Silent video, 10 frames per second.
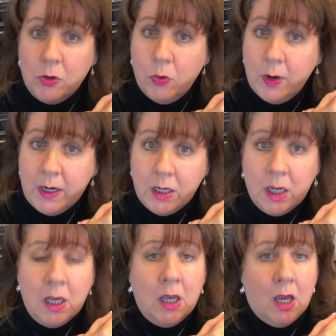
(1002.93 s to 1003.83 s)
quick
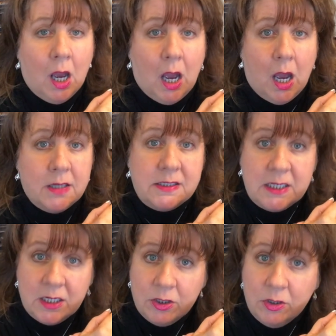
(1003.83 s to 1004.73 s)
uh,
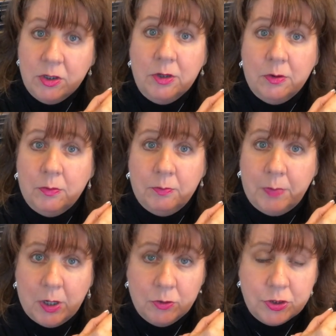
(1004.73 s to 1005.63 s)
tiered bow